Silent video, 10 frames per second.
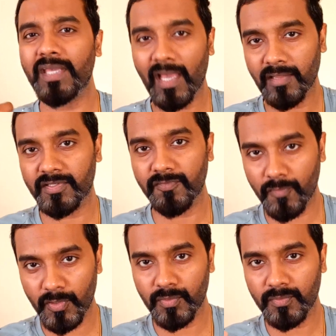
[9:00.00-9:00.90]
be healthy
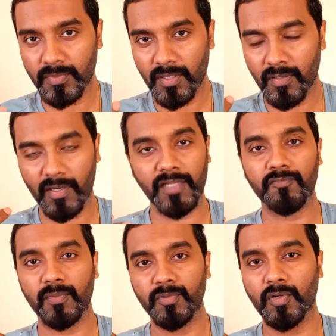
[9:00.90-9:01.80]
for you
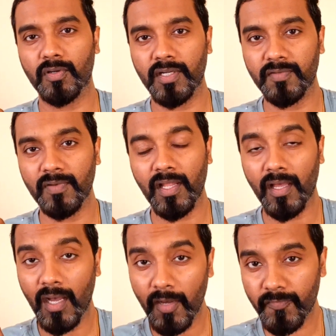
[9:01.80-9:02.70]
right from your, it will
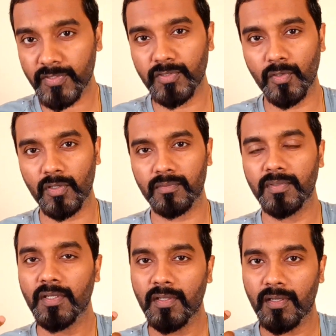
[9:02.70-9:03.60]
affect your
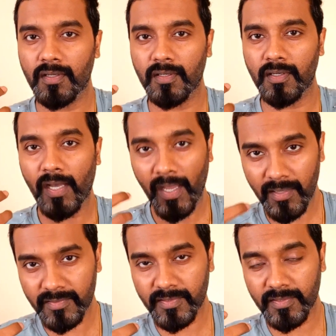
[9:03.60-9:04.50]
uh,
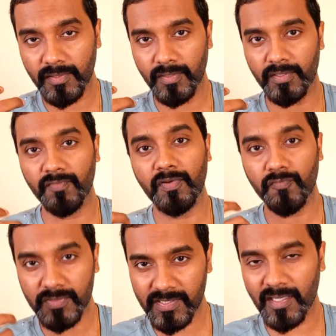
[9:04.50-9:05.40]
health, even
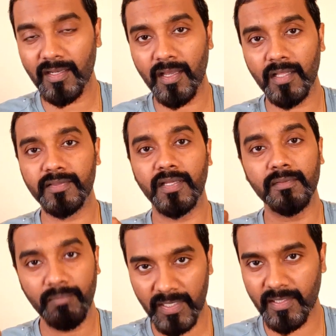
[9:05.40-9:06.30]
physical health
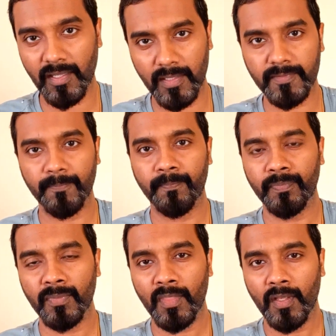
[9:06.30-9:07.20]
and mental health.
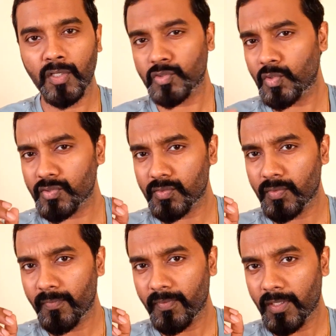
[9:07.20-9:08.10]
So
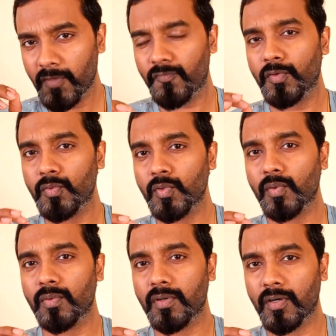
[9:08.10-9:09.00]
if
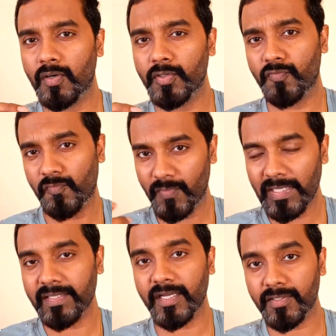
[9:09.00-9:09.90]
you uh, if you
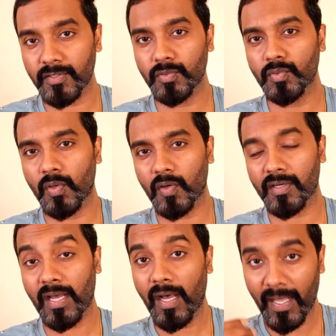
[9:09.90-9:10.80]
feel that you
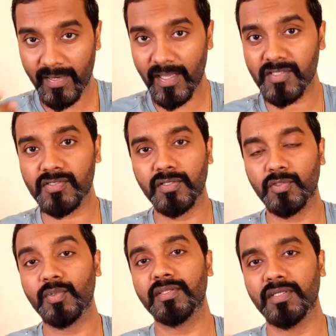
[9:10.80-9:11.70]
are harassed
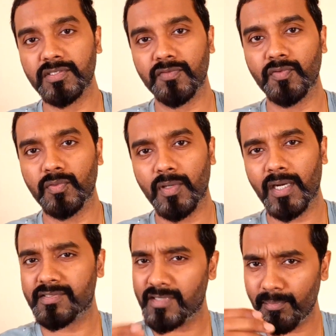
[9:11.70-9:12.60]
during the interview,
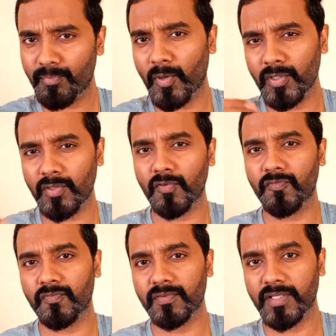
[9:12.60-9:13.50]
at some point
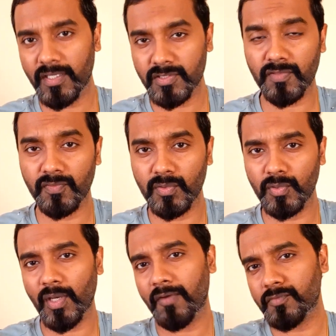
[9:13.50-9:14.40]
of the interview,
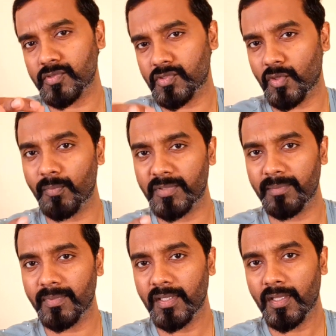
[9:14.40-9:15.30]
you have to stop them